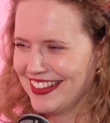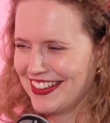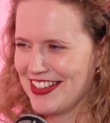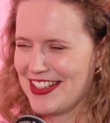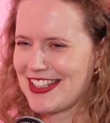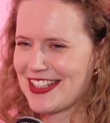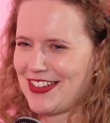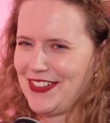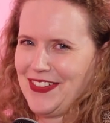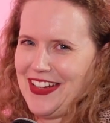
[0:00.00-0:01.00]
Just
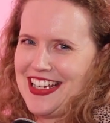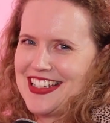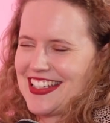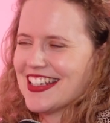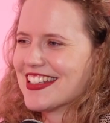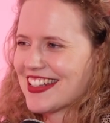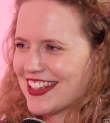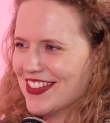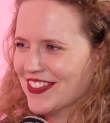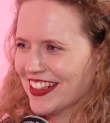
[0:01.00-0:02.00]
squeeze into
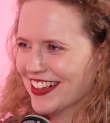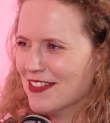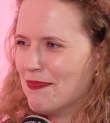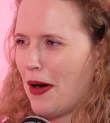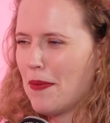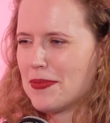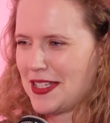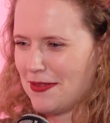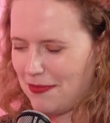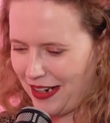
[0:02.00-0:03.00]
them and pop
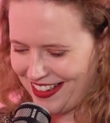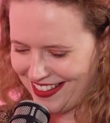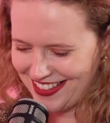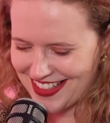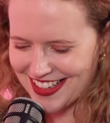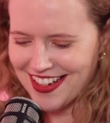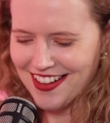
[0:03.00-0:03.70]
some buttons.